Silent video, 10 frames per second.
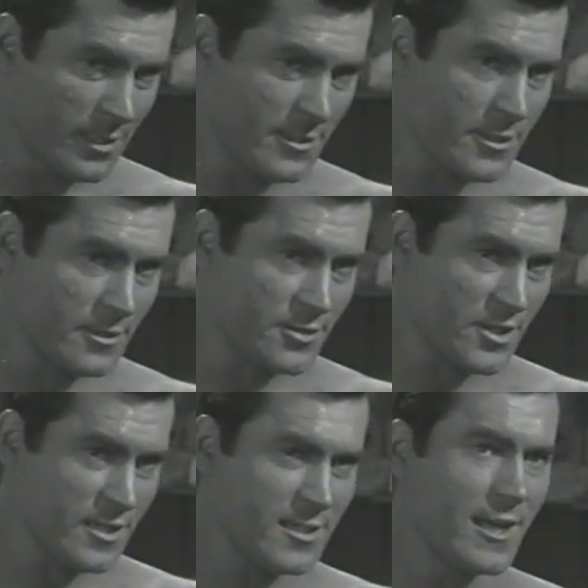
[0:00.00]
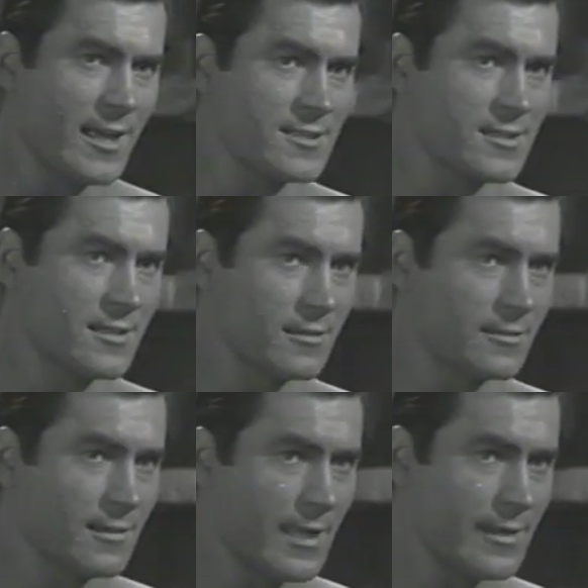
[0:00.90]
He turns you in, and I still
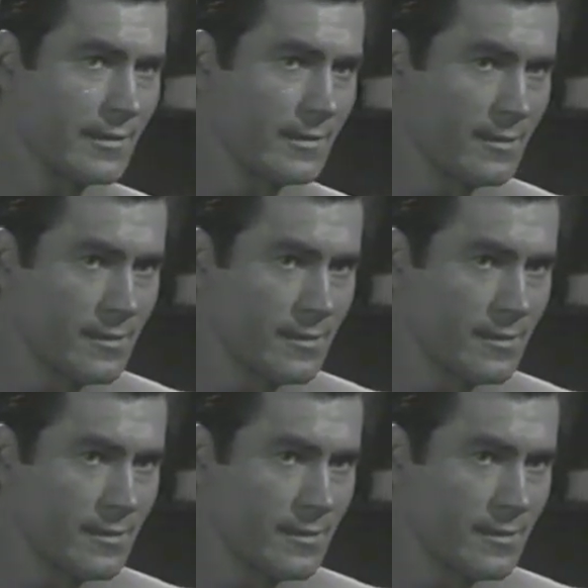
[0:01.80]
don't like it.